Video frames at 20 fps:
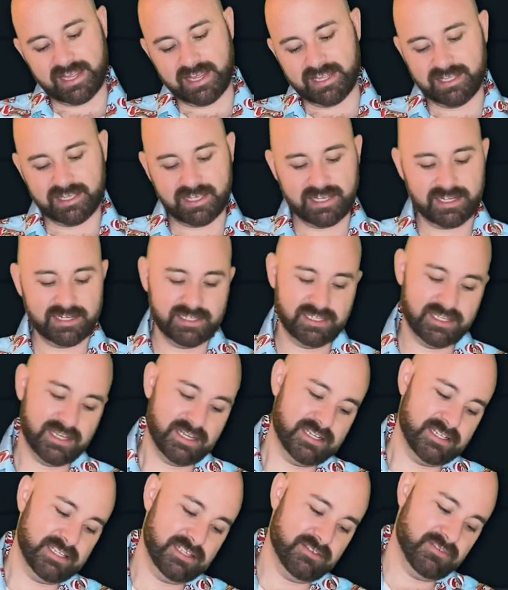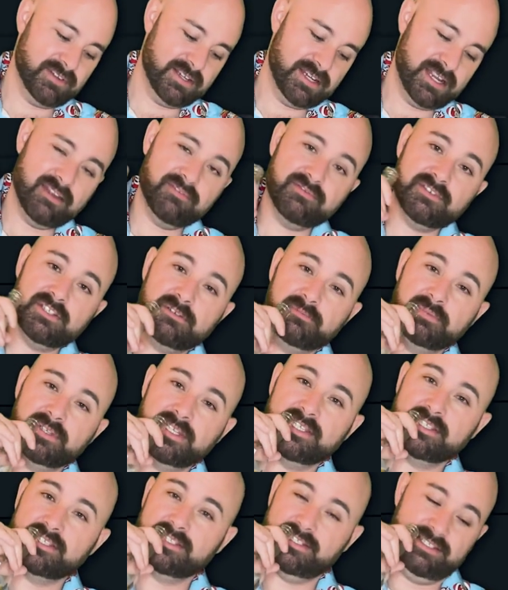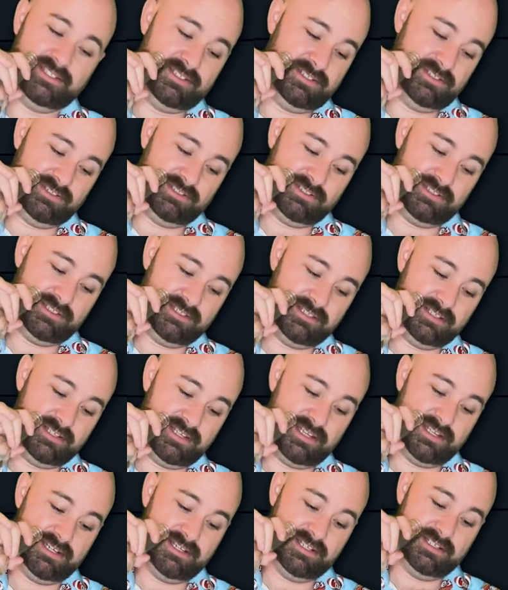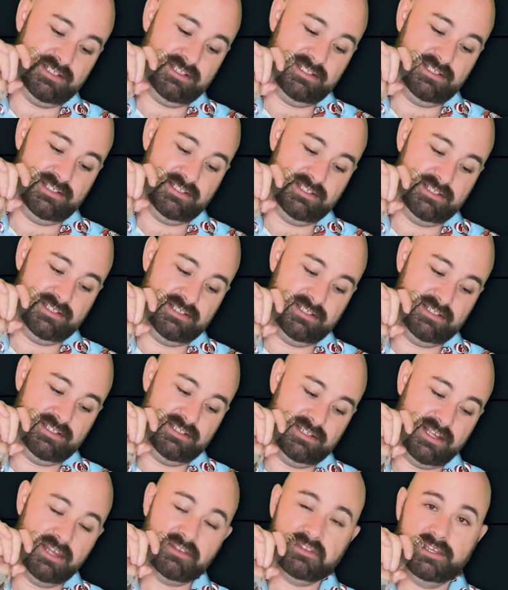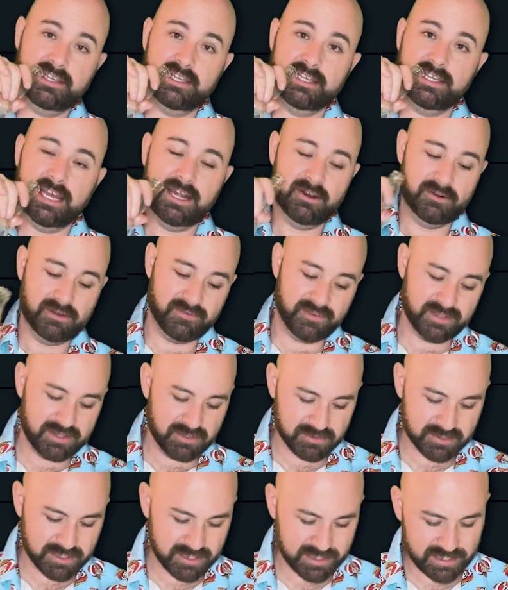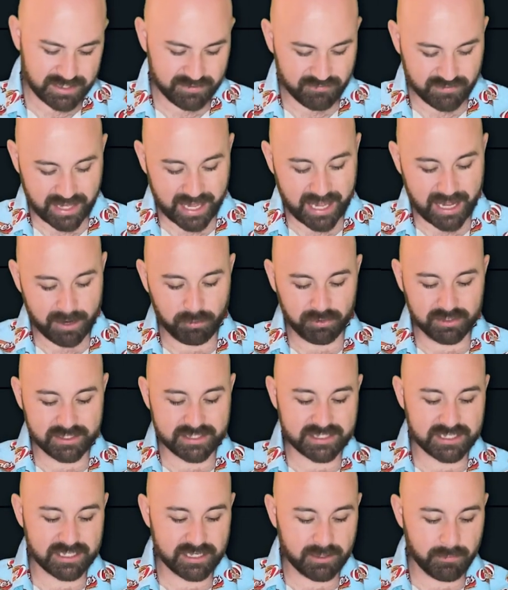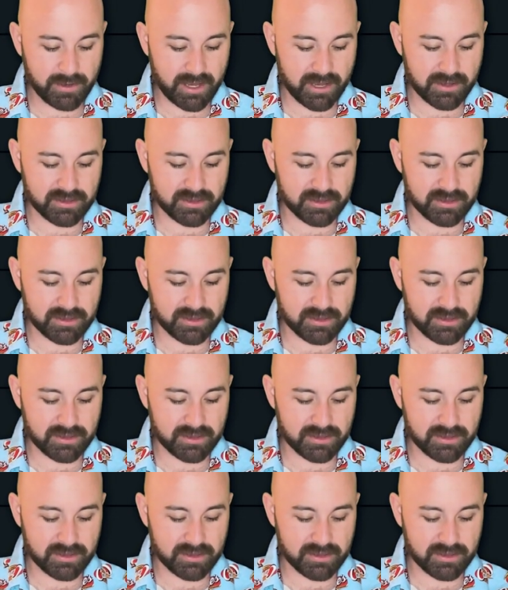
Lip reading: I kind of got to give it an F tier because this is just kind of nothing. I don't even think there's nothing cannibalistic about